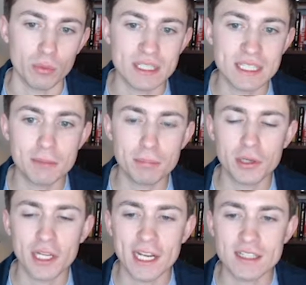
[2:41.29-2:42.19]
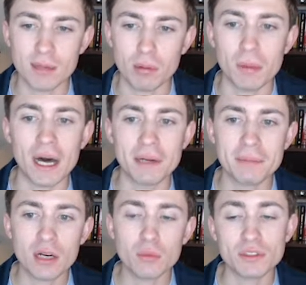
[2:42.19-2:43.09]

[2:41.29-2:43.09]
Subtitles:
We did put in a double bottom there.